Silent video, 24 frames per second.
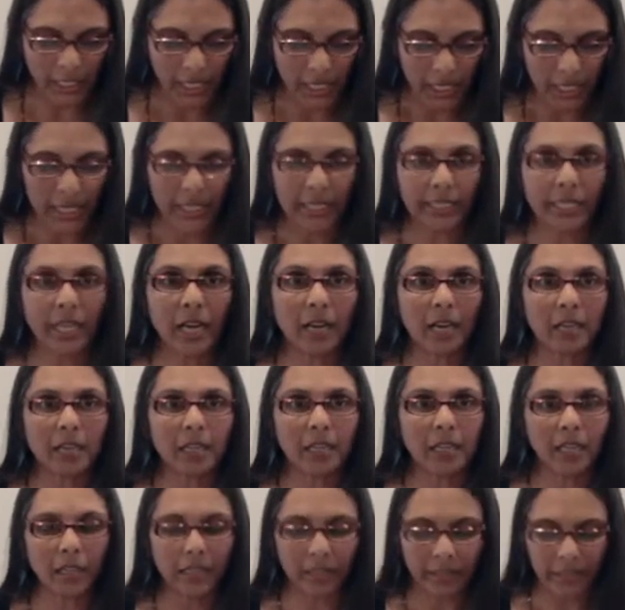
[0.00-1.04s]
Young
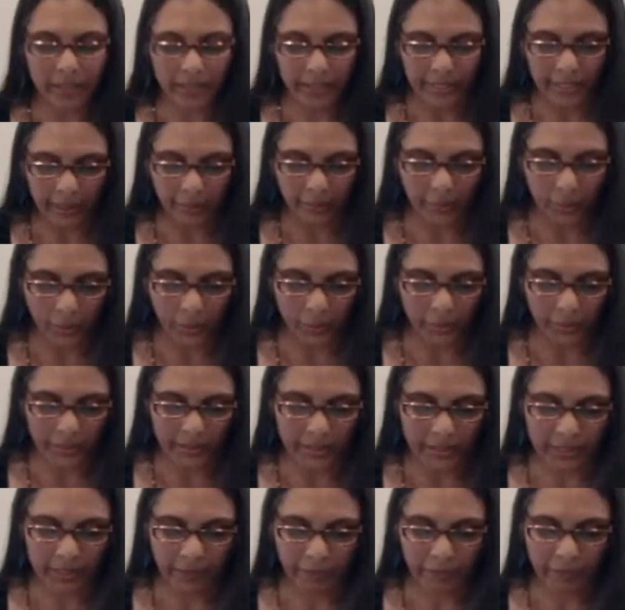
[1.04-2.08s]
girls and
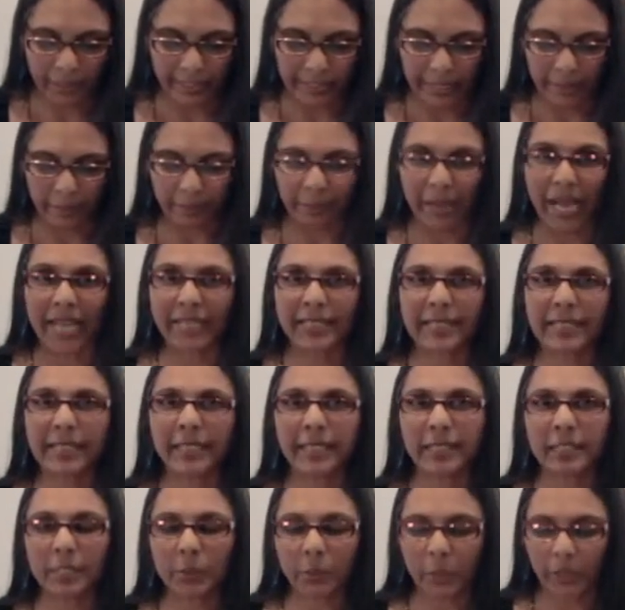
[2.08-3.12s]
boys filling
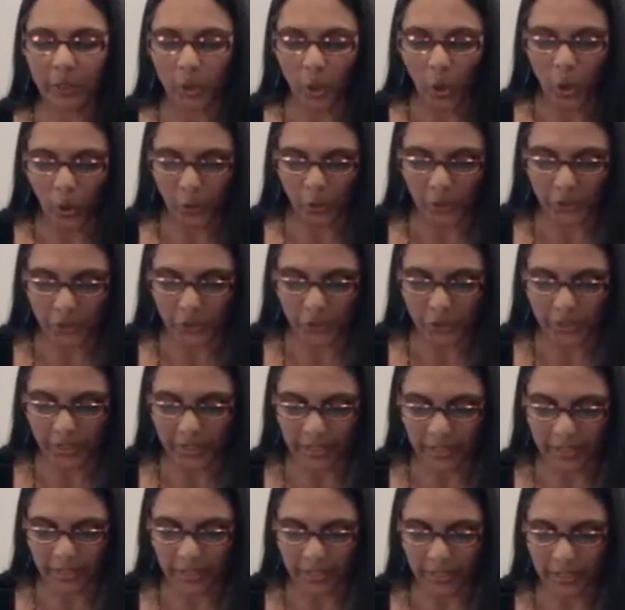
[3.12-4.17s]
baskets with
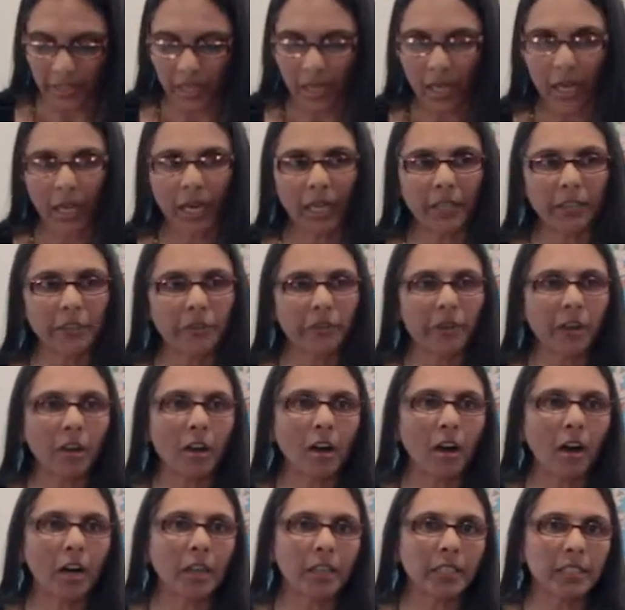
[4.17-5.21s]
oranges under a
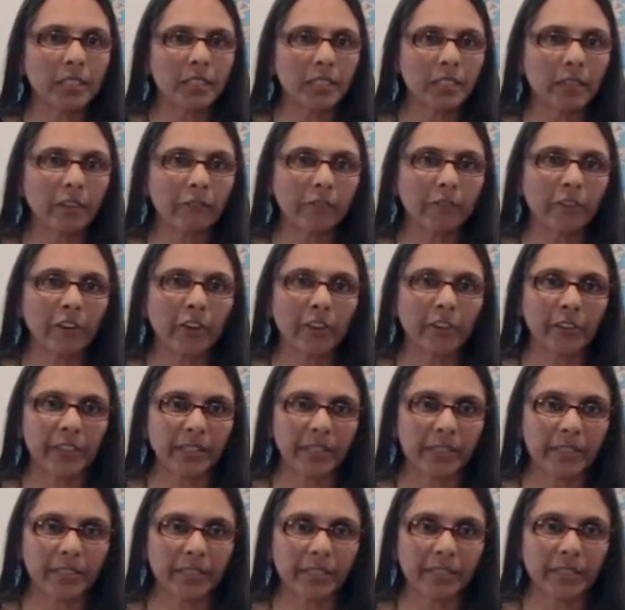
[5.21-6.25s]
hot
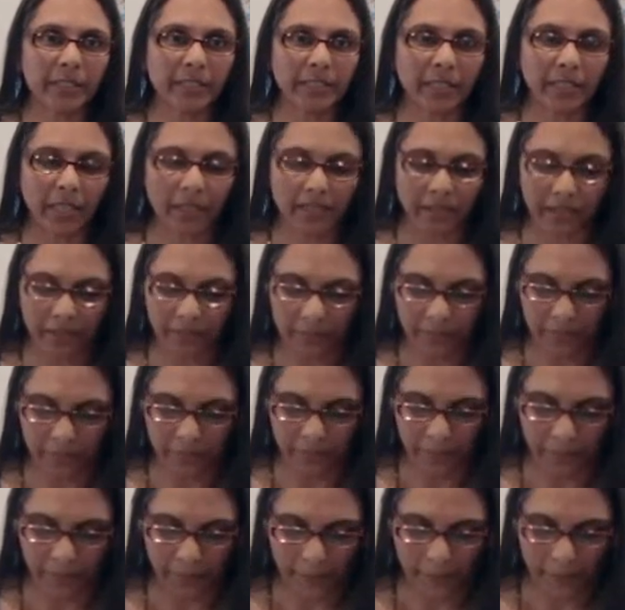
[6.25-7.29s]
Florida sun.
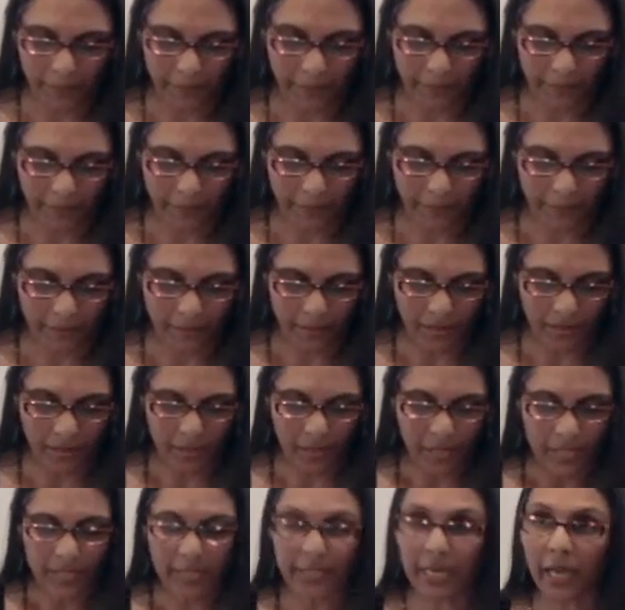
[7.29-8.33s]

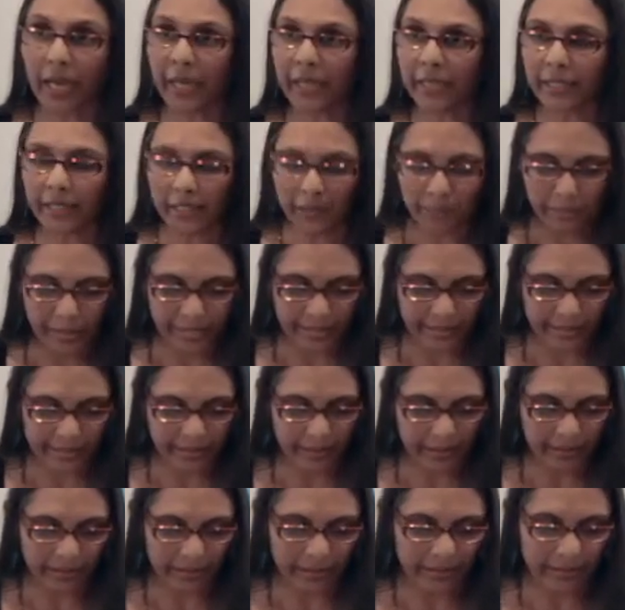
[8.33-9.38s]
Tired
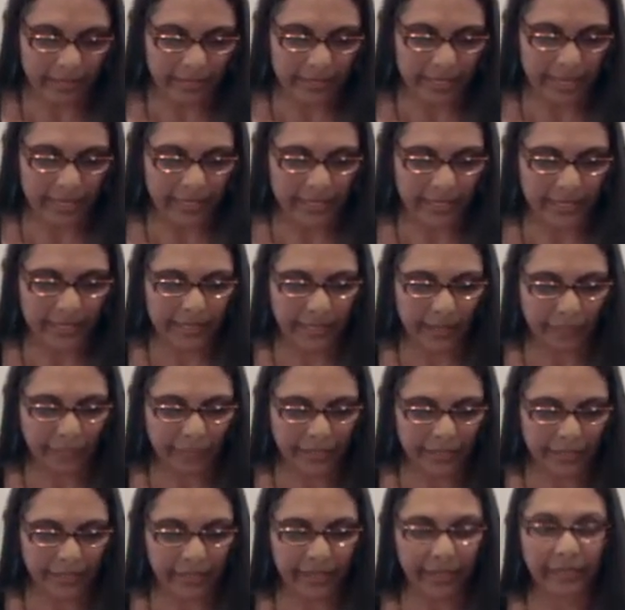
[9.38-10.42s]
Mexicans at
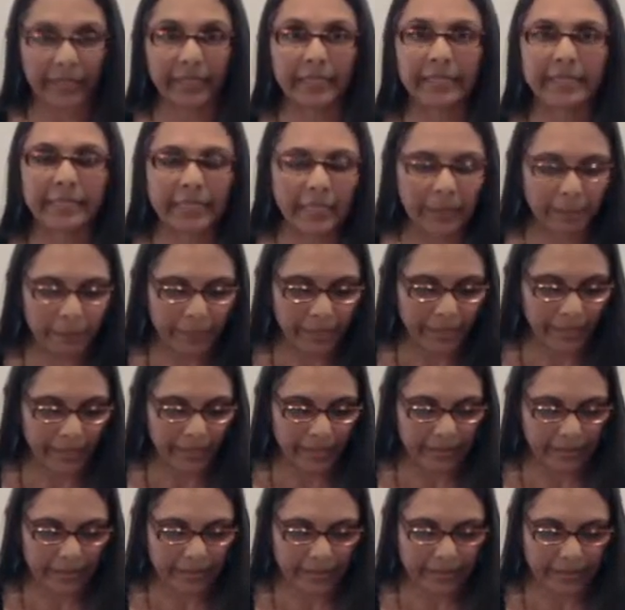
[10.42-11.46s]
assembly lines and
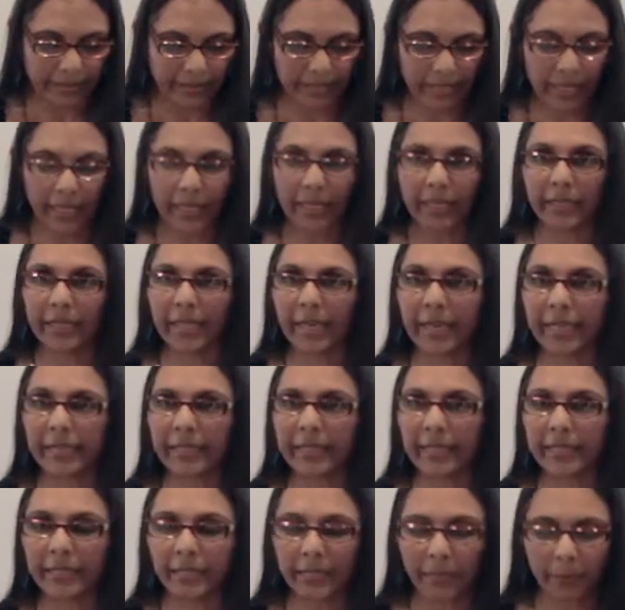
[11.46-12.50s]
plants
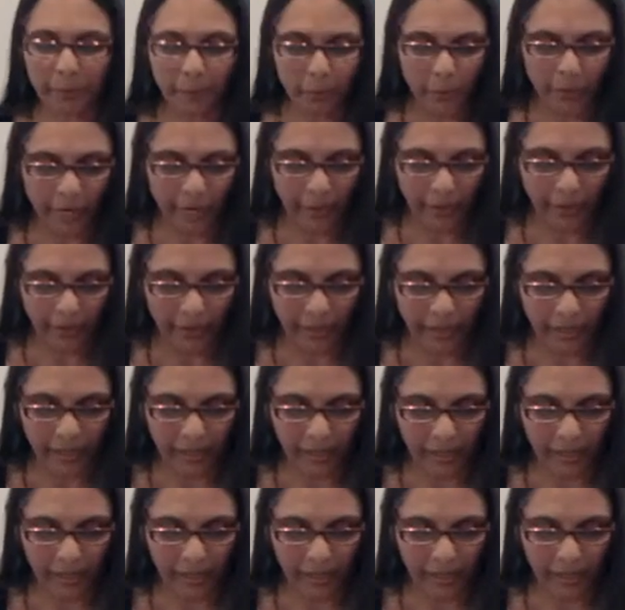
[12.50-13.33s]
lining the prairie,